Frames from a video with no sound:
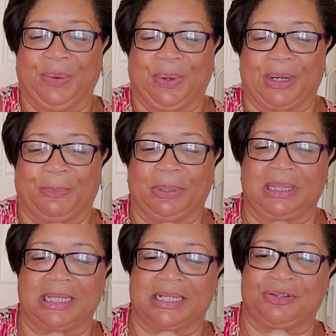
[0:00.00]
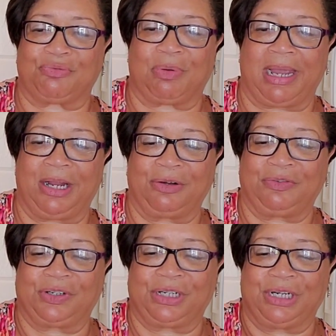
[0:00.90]
I'm going to put this right
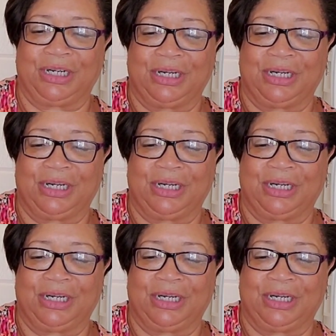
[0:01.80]
over.